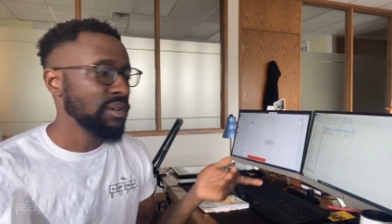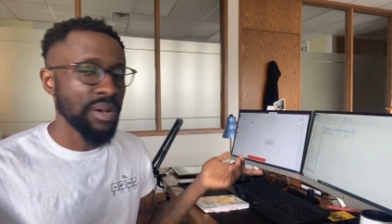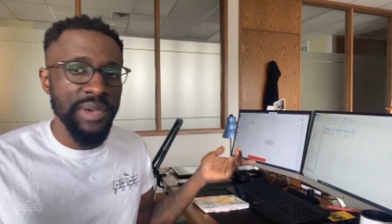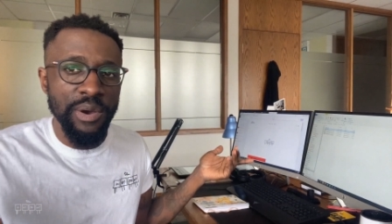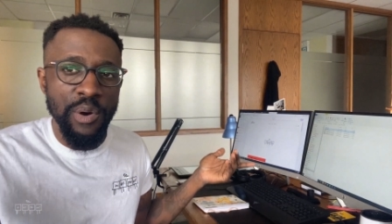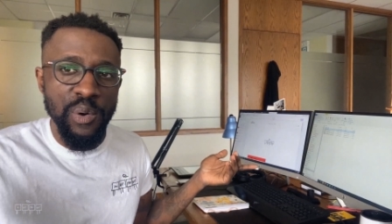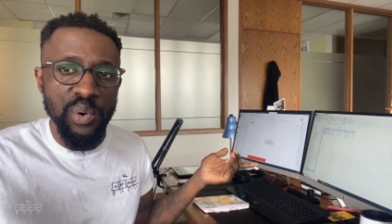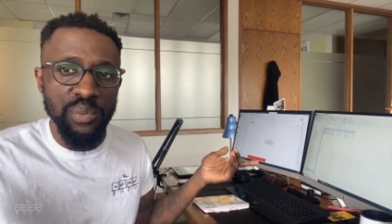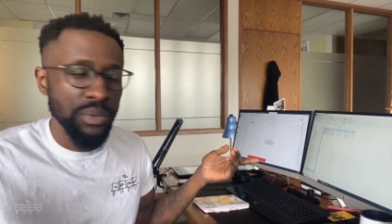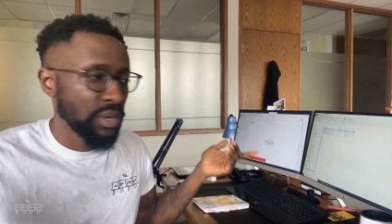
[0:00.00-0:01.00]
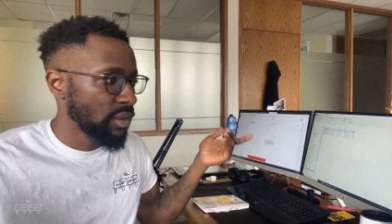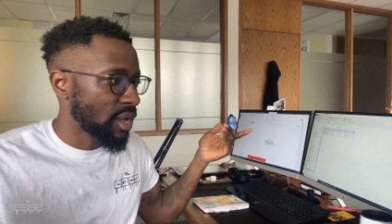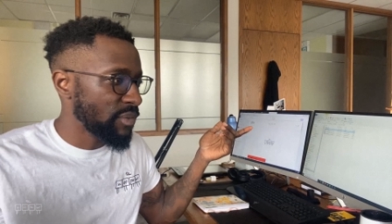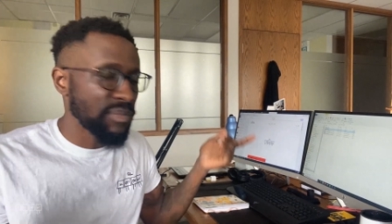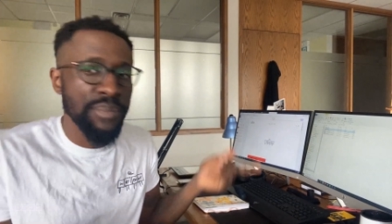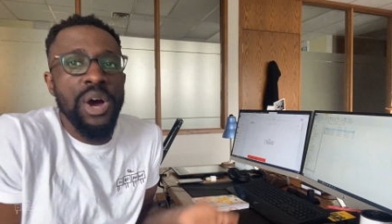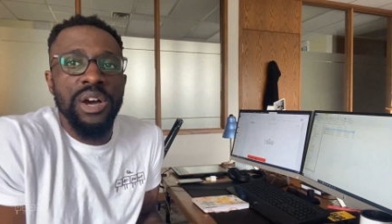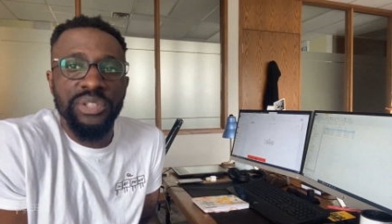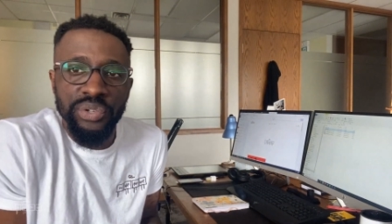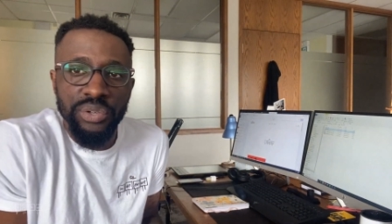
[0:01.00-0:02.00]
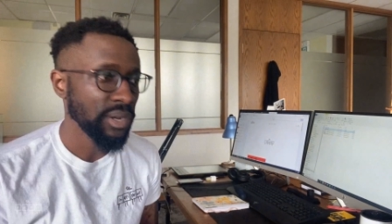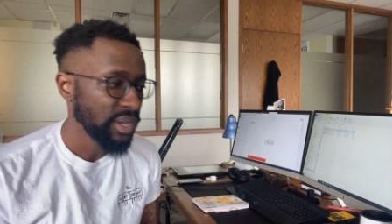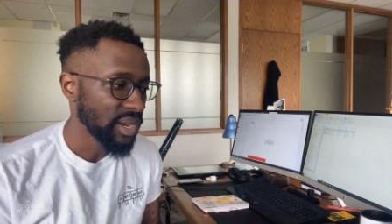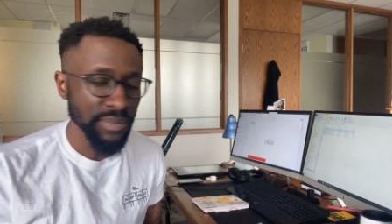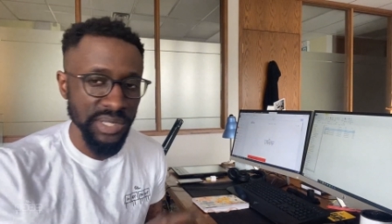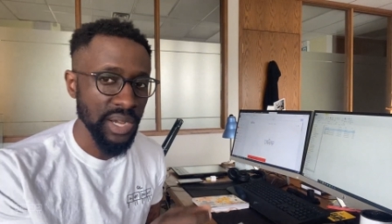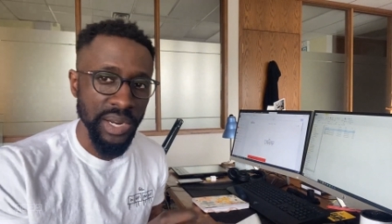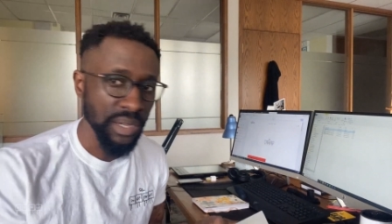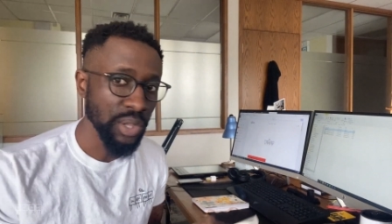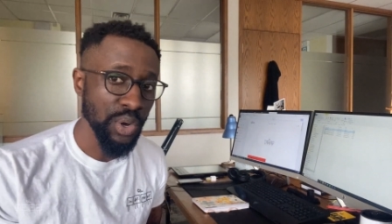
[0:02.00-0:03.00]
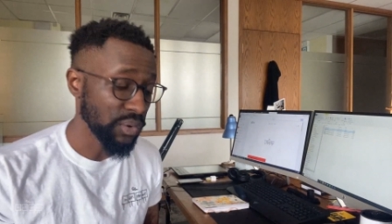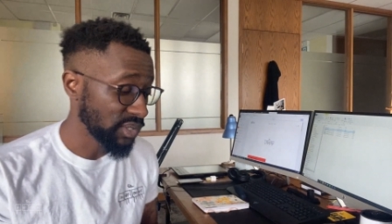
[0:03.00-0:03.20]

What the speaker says: I'm at home, I'm in my boxers, and I'm designing a logo.